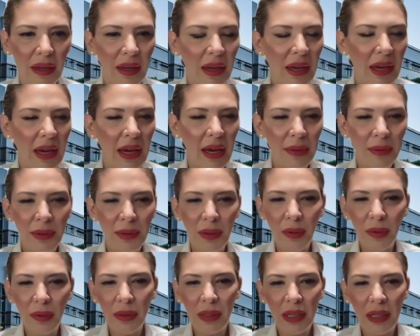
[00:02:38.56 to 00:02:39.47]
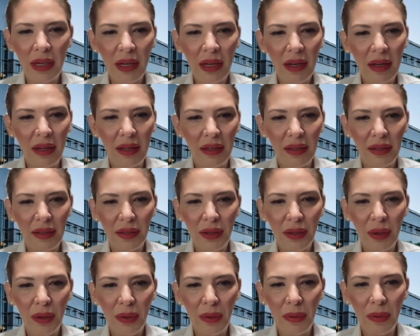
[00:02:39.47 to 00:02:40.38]
Absolutely not.
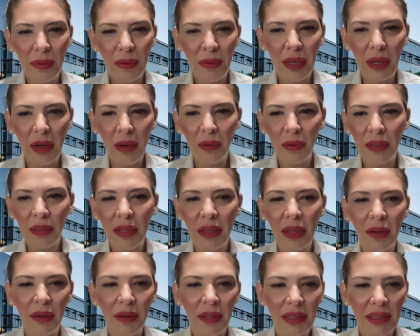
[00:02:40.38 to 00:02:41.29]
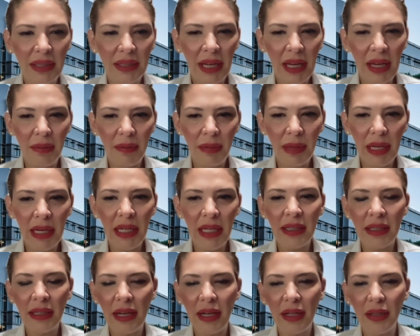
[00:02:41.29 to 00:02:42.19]
So not only there is
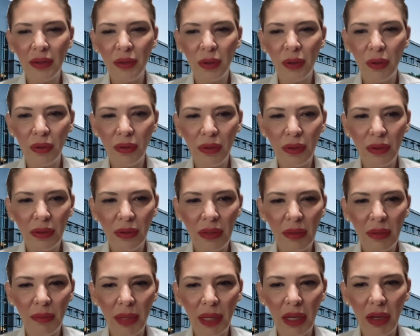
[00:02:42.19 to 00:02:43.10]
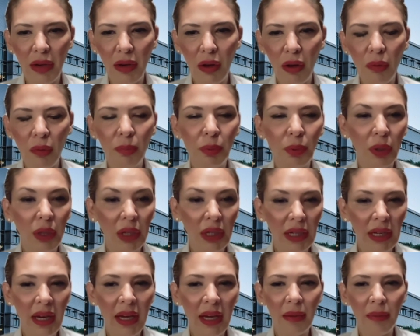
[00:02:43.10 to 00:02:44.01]
diabetes, there is also something called
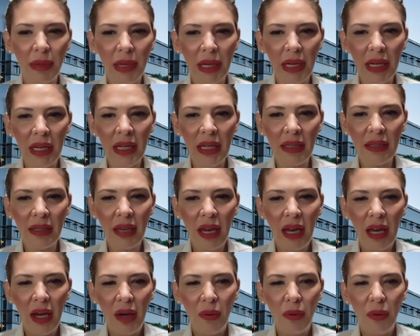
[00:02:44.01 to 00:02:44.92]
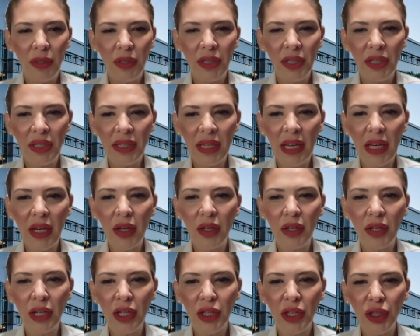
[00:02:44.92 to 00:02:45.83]
prediabetes, which is a
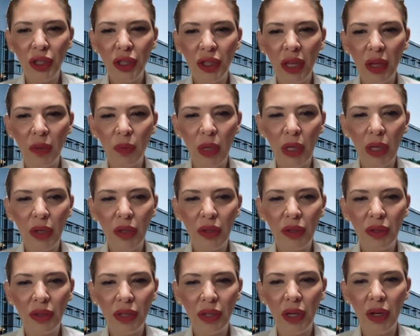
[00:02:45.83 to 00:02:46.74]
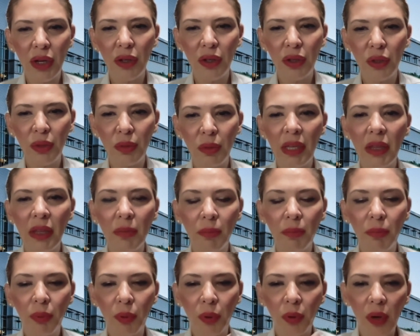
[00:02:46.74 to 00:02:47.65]
condition that we consider to be the
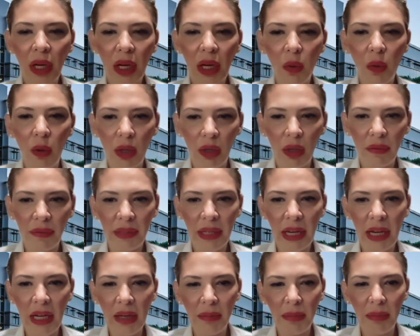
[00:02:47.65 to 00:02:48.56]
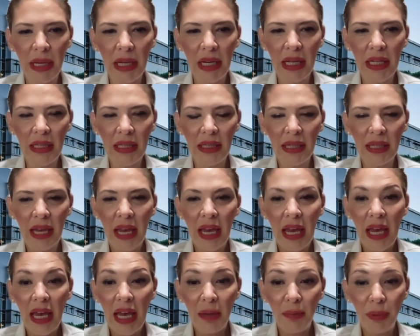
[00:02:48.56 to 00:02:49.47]
prequel of diabetes.
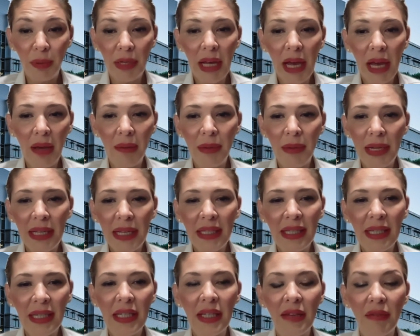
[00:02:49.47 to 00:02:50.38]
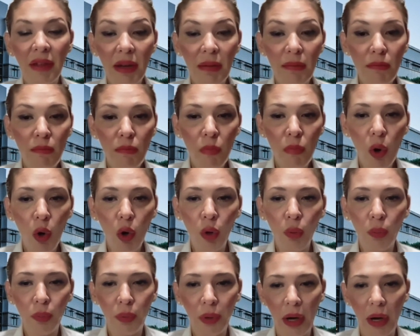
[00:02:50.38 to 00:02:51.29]
And prediabetes is even
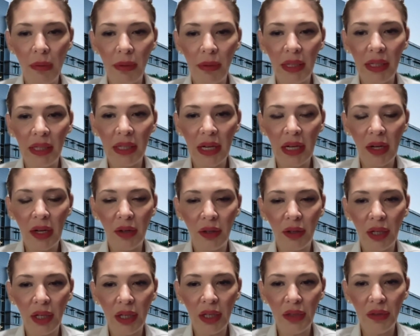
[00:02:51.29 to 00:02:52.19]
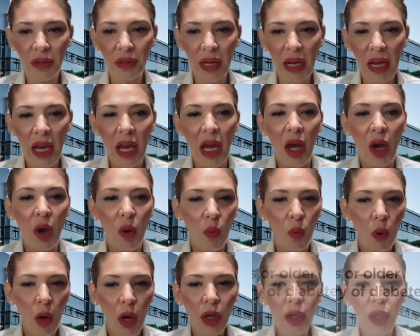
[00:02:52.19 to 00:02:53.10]
more prevalent in our country. One